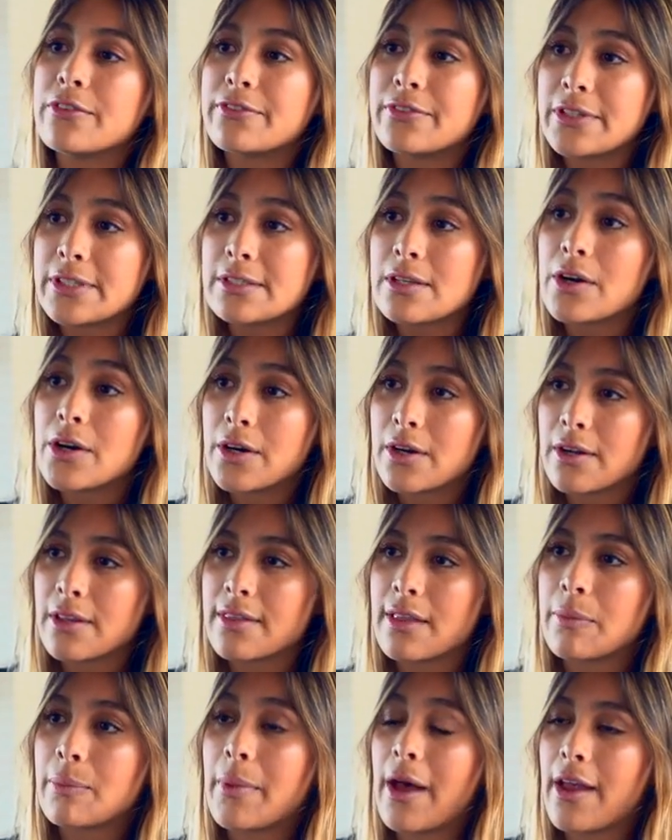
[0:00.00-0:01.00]
you first
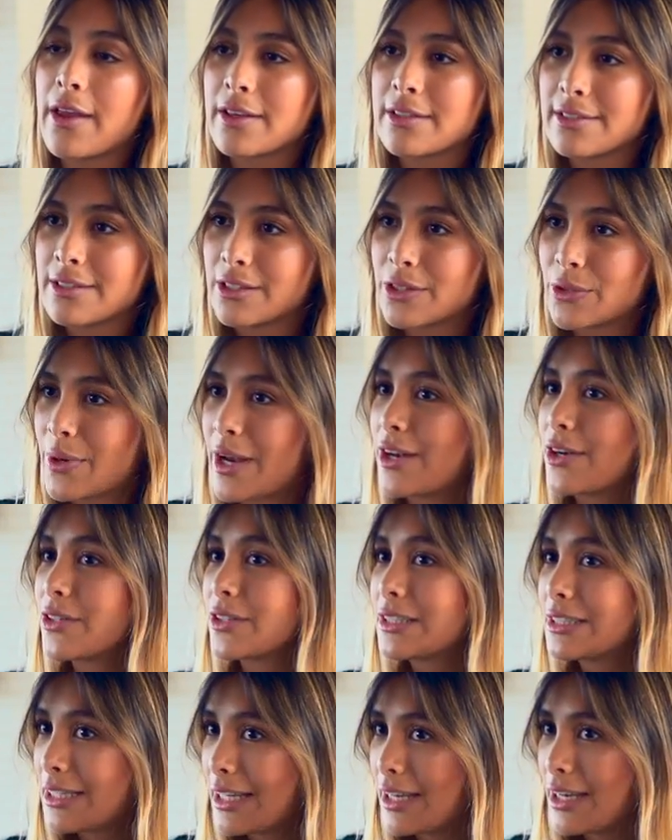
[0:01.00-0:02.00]
heard that
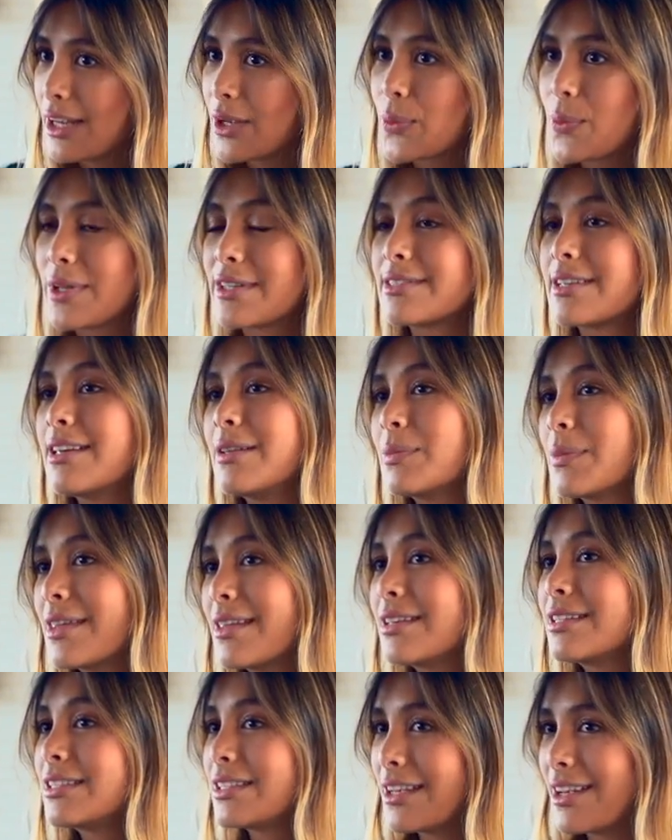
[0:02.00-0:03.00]
BioXcellerator Clinic was in
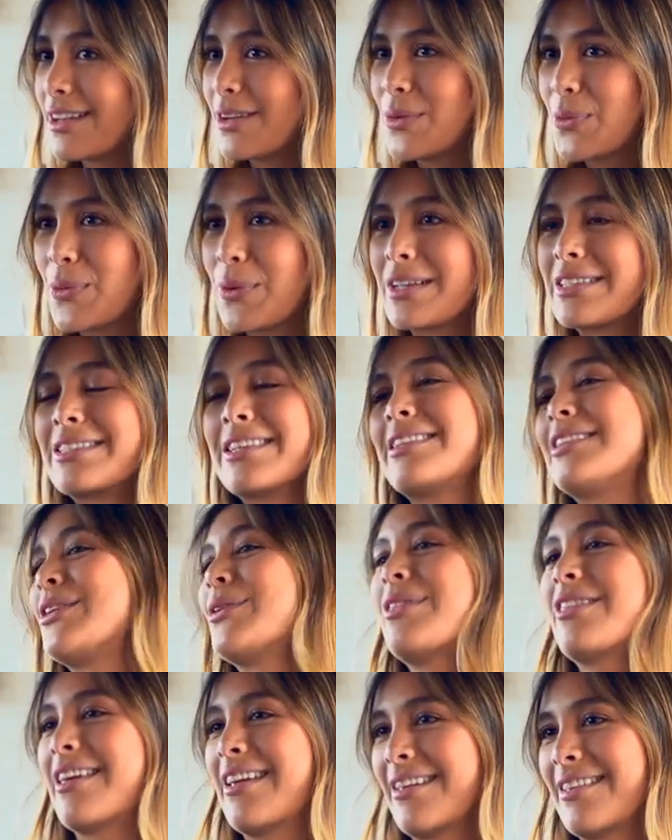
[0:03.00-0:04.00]
Medellin, what did
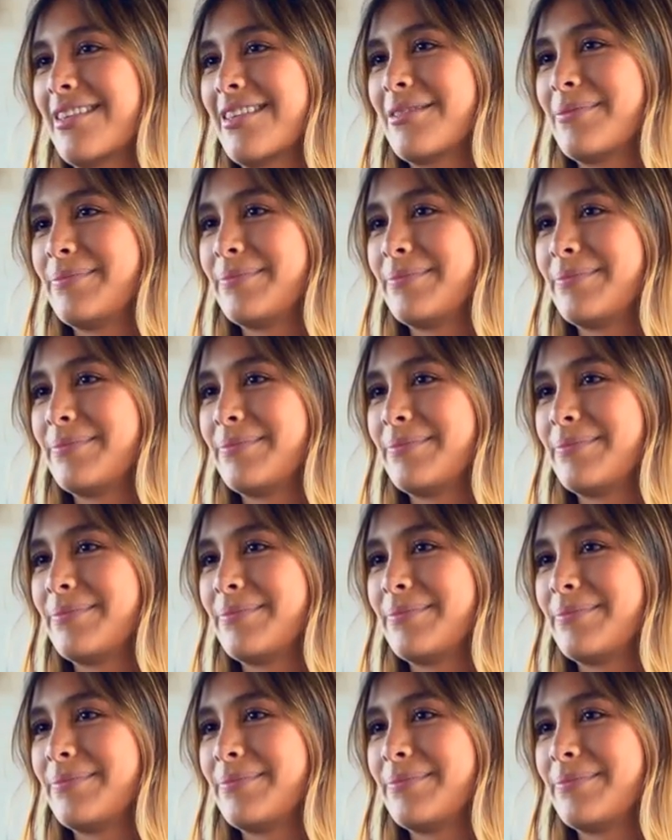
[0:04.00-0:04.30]
you think?